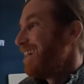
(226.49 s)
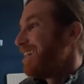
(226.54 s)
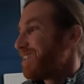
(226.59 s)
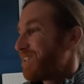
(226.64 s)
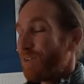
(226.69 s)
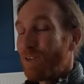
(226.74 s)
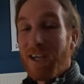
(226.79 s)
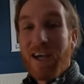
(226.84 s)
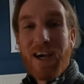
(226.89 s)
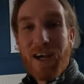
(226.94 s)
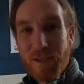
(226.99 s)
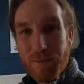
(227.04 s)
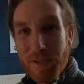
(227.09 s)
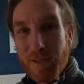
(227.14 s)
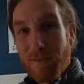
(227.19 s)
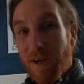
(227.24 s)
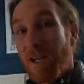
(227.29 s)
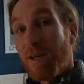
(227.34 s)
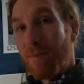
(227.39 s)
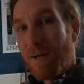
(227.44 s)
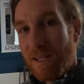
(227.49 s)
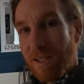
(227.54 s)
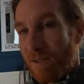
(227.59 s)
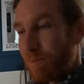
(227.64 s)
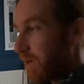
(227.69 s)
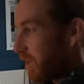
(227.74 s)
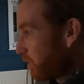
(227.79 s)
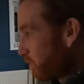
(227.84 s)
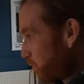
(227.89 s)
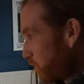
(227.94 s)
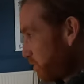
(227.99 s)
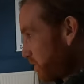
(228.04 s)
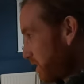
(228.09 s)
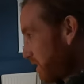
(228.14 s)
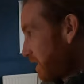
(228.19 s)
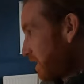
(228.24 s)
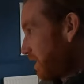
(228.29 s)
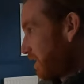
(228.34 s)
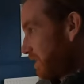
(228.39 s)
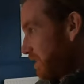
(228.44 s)
So yeah, it's been recommended by the woman
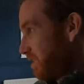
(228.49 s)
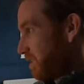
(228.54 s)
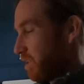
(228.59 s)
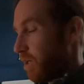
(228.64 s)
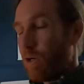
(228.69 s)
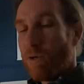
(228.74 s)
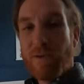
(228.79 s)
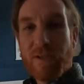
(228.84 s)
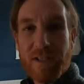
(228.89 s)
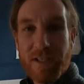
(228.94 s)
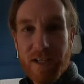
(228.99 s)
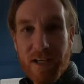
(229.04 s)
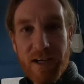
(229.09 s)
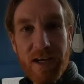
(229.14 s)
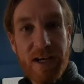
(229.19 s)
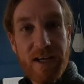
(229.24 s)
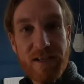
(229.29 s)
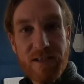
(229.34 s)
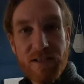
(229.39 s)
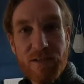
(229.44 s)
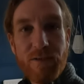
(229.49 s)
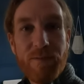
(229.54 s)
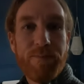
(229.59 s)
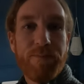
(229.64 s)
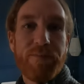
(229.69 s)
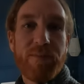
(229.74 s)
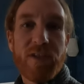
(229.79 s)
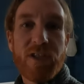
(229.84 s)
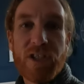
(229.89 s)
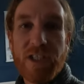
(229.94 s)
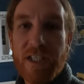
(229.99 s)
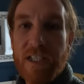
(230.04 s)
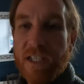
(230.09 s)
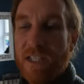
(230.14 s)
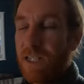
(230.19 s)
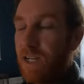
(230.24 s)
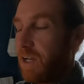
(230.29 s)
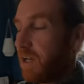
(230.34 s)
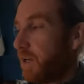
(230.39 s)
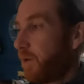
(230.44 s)
that is the host here, Hazel.
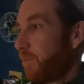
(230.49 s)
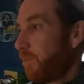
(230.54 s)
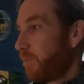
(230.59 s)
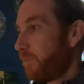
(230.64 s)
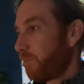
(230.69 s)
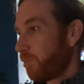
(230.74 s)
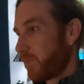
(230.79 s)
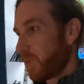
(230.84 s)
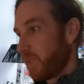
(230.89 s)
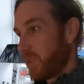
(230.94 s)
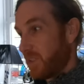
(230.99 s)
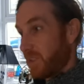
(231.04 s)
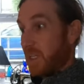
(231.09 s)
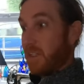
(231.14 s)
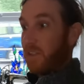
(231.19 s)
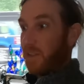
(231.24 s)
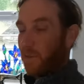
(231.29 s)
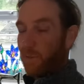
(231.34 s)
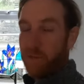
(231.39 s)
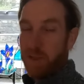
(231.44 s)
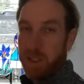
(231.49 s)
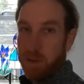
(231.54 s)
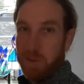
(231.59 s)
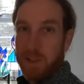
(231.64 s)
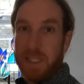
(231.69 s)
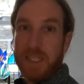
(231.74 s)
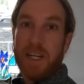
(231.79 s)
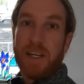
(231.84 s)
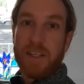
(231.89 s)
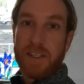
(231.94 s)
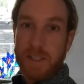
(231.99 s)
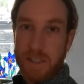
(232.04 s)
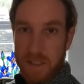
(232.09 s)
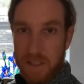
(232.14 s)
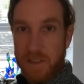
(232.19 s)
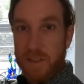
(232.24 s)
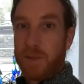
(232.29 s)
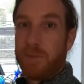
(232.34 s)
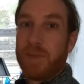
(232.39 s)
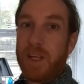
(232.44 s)
She says it's really, really nice.
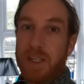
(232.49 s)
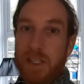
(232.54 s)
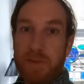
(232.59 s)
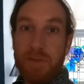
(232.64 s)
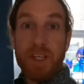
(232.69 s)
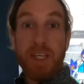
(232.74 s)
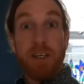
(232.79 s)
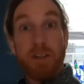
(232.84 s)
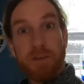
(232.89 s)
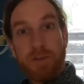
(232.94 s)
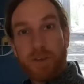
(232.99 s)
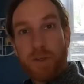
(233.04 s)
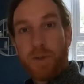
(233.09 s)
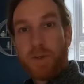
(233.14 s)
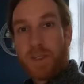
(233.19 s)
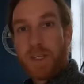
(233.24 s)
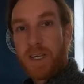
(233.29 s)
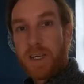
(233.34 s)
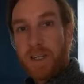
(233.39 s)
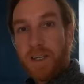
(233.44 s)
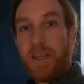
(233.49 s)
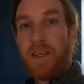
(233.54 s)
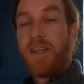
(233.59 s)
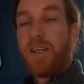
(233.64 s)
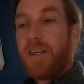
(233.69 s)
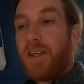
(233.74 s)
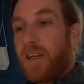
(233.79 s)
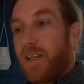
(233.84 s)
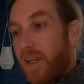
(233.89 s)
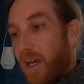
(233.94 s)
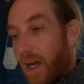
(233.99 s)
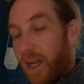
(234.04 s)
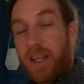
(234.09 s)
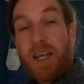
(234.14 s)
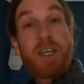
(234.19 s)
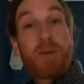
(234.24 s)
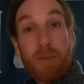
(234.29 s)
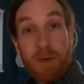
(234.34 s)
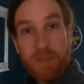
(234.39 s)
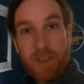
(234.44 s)
Some nice vegan food there. I
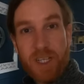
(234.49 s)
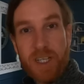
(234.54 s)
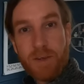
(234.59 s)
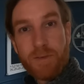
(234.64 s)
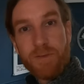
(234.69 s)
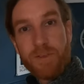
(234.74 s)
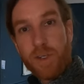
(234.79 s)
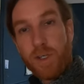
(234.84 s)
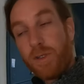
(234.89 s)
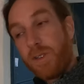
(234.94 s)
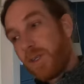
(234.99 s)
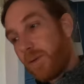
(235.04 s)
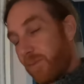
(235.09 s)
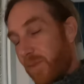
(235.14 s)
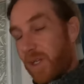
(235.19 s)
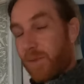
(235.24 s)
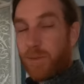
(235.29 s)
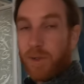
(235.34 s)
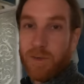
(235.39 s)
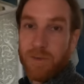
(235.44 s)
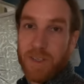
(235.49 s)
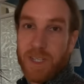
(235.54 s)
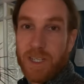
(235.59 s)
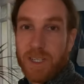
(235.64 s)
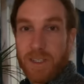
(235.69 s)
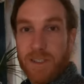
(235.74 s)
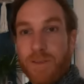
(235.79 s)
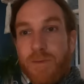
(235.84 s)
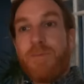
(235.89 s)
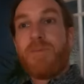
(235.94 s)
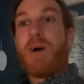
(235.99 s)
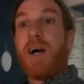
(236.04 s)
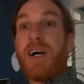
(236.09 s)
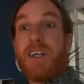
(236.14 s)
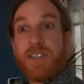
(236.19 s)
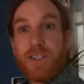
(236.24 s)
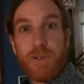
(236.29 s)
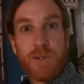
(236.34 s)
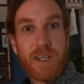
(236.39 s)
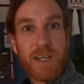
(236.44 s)
like my vegan food. I'm not vegan, but I
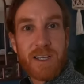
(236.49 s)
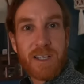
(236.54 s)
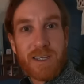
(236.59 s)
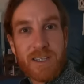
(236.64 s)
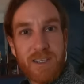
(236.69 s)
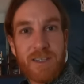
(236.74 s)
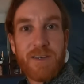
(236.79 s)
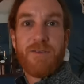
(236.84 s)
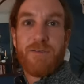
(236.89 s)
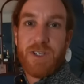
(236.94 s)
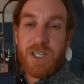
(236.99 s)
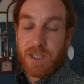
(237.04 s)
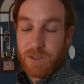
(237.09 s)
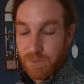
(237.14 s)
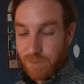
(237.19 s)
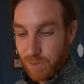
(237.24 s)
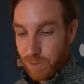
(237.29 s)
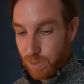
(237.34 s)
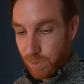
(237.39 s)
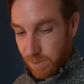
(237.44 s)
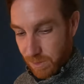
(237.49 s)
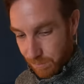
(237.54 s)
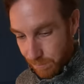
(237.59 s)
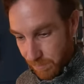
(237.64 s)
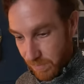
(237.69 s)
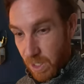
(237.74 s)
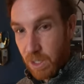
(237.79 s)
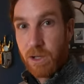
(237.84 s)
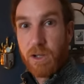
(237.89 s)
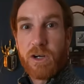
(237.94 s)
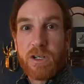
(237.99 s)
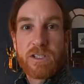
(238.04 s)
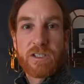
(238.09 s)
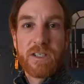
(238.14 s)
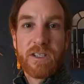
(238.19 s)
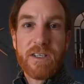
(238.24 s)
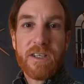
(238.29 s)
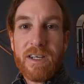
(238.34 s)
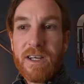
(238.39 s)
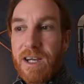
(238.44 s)
do like vegan food a lot.
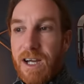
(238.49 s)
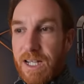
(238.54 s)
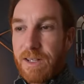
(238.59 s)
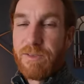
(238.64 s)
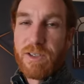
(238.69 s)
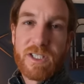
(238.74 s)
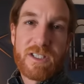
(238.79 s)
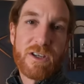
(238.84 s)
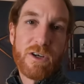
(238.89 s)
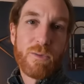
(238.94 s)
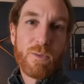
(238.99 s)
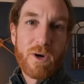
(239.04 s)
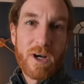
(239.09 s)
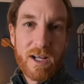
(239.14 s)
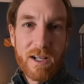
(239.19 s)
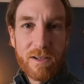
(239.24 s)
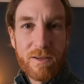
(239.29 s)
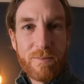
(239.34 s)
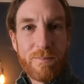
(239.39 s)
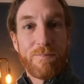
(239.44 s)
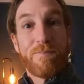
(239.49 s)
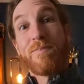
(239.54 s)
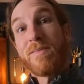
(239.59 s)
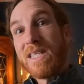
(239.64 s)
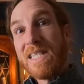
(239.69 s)
And if it's done well,